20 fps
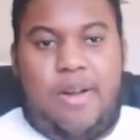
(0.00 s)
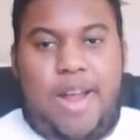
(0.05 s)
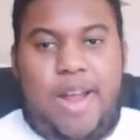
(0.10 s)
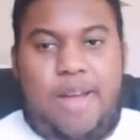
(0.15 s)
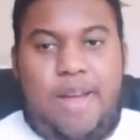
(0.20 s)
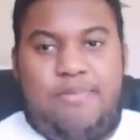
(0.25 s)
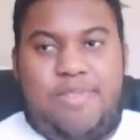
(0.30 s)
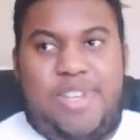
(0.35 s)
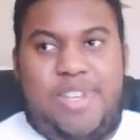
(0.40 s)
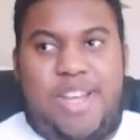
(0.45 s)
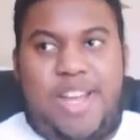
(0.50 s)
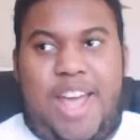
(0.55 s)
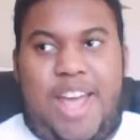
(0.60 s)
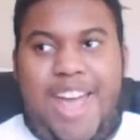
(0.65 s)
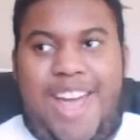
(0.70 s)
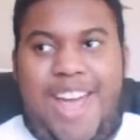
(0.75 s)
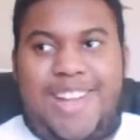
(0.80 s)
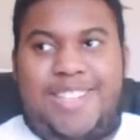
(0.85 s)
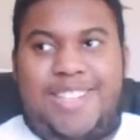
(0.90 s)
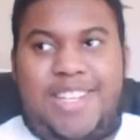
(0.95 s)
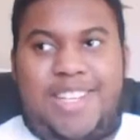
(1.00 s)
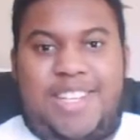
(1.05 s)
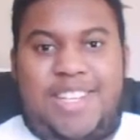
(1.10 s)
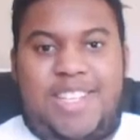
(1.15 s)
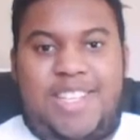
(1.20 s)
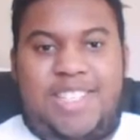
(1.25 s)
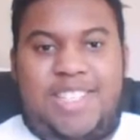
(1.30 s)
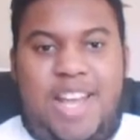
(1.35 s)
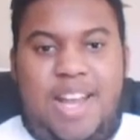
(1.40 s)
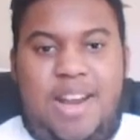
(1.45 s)

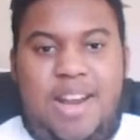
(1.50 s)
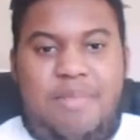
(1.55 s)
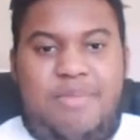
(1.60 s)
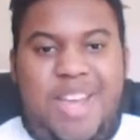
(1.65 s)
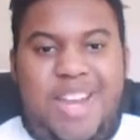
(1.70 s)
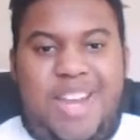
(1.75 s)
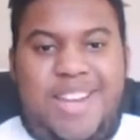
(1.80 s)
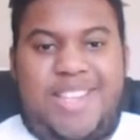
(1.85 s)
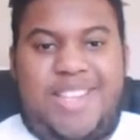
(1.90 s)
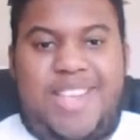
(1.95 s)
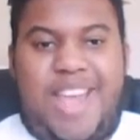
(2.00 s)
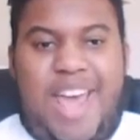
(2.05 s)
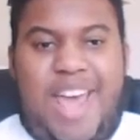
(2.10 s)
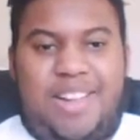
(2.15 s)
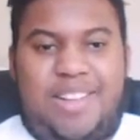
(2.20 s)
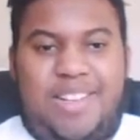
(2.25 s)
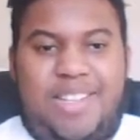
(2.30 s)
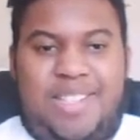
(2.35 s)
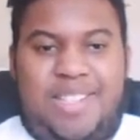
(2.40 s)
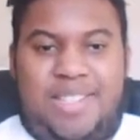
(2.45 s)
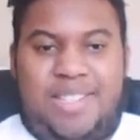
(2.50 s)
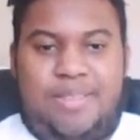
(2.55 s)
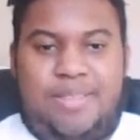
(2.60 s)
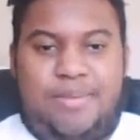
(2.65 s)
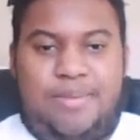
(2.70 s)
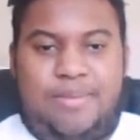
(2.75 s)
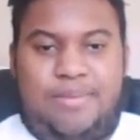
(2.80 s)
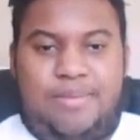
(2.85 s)
AT&T Stadium in Dallas.